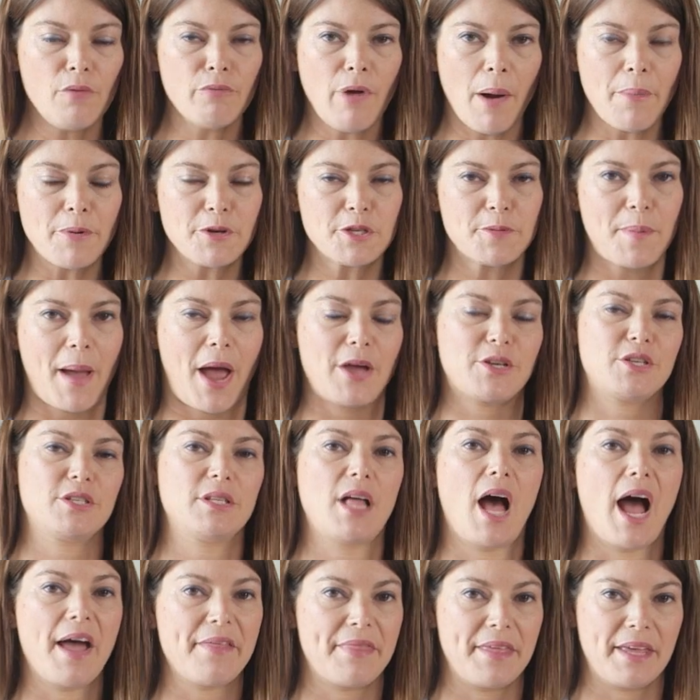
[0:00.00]
Rubber
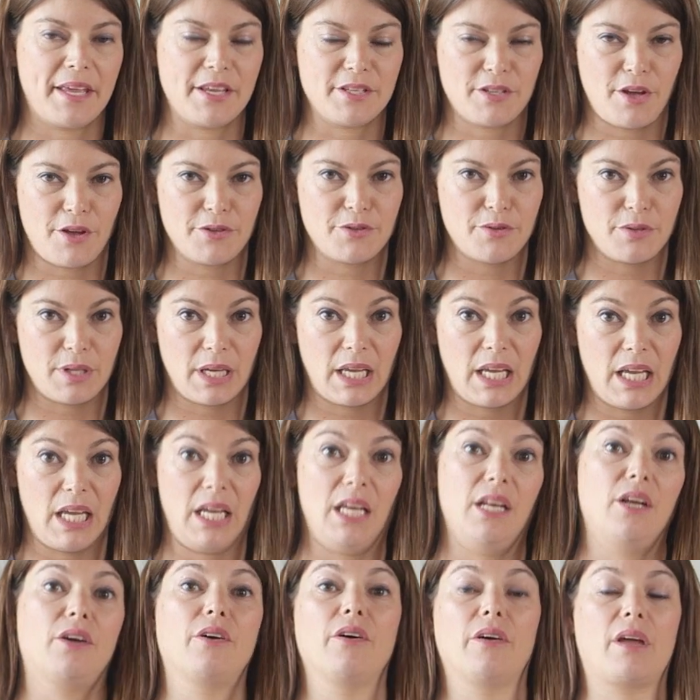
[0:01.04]
spatula, I think, is also the
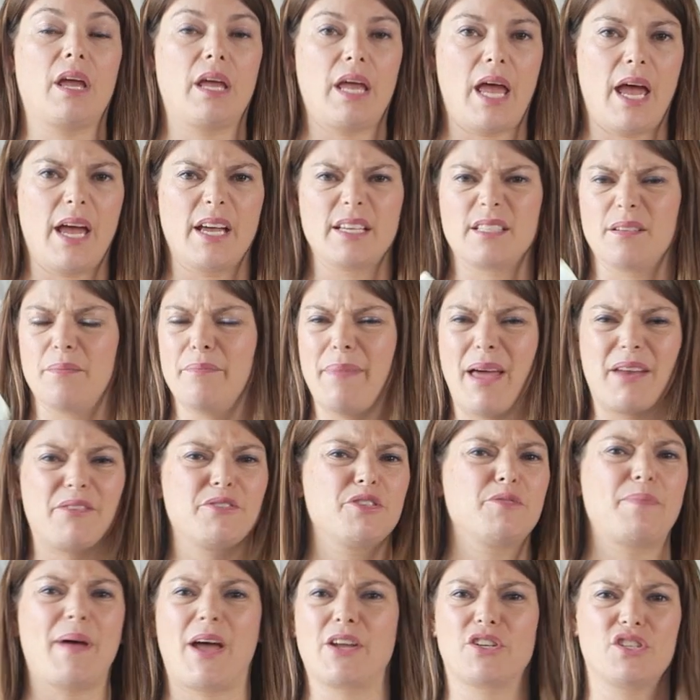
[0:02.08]
key to cooking eggs. A
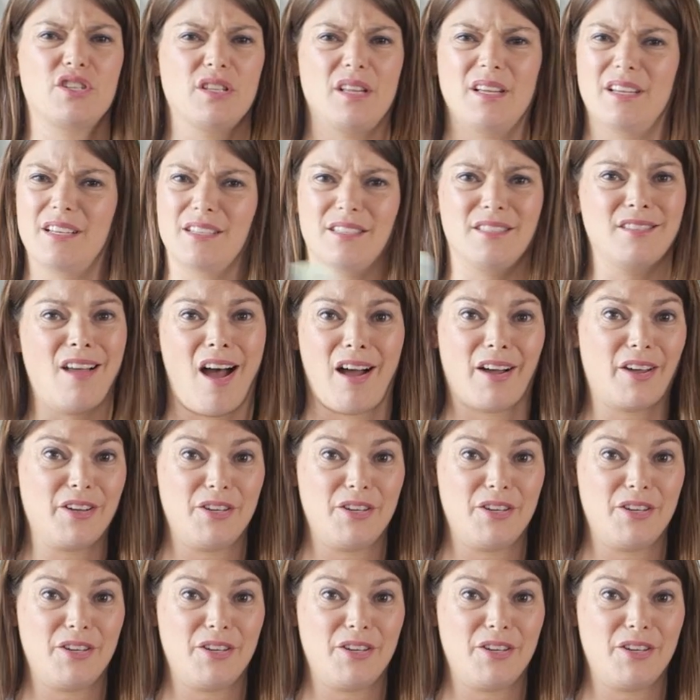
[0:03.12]
metal spatula is not